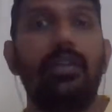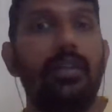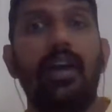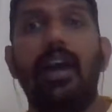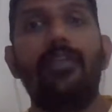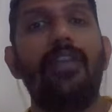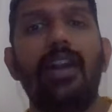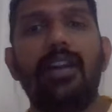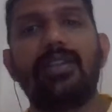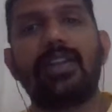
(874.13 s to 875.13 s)
the
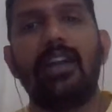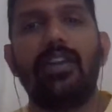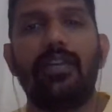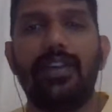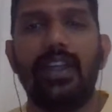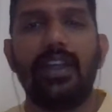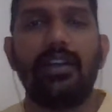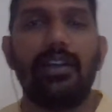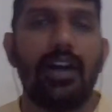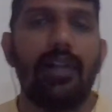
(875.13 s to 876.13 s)
awareness kind of a
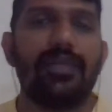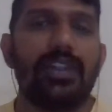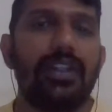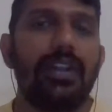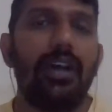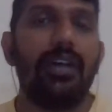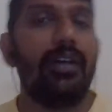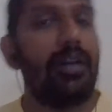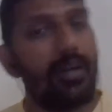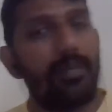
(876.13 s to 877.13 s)
thing comes in the
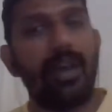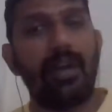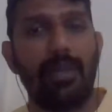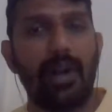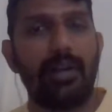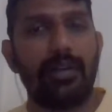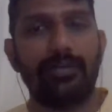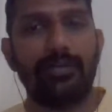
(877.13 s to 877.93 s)
repair part.